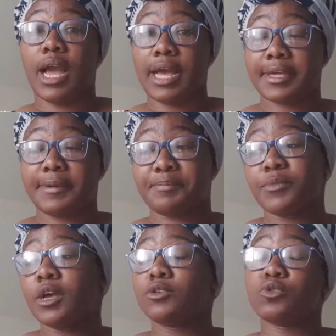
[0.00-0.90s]
Achim.
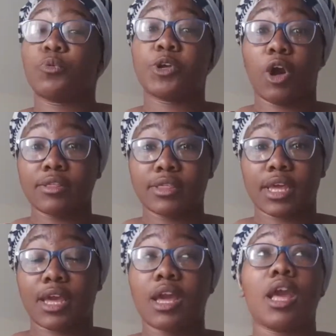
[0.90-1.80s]
So we got
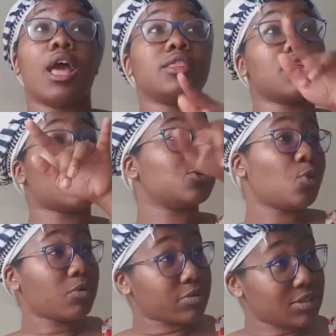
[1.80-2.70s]
there, and then I
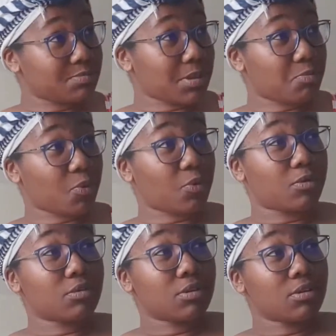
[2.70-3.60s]
saw all these
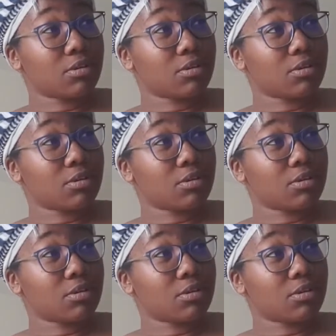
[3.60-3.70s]
people